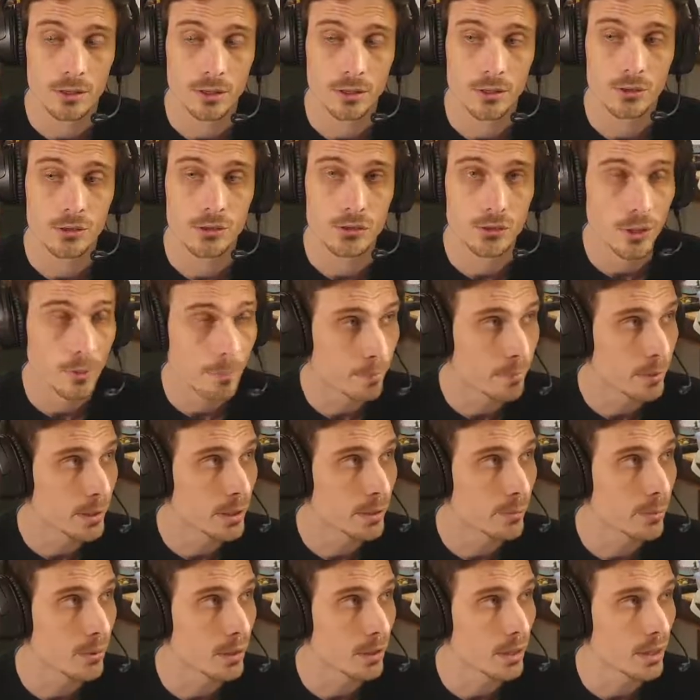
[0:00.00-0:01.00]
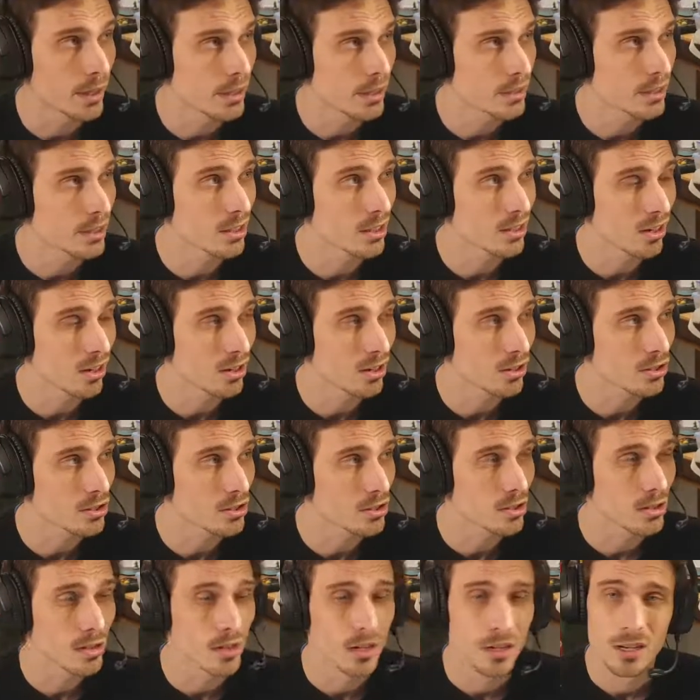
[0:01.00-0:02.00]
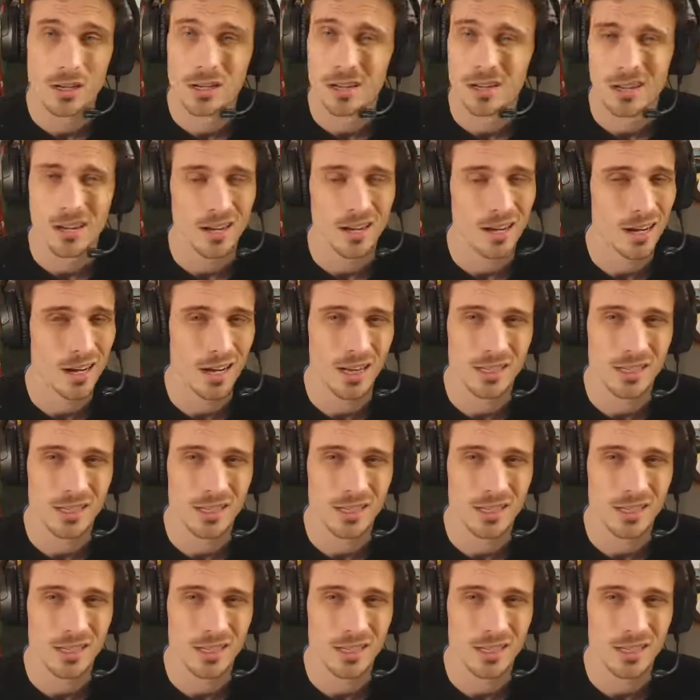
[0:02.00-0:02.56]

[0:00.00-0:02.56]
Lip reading: Some people like the gloss. I